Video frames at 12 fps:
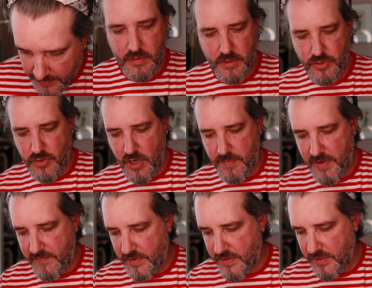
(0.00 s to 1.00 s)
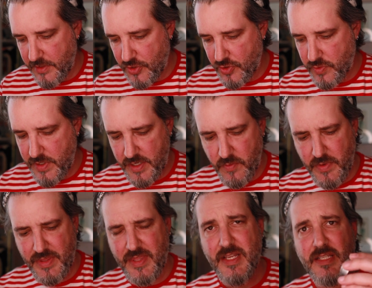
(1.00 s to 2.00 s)
to drop everything, the trick
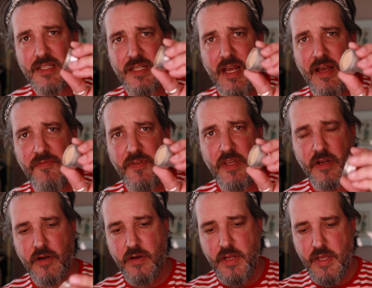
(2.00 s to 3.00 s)
with this stuff here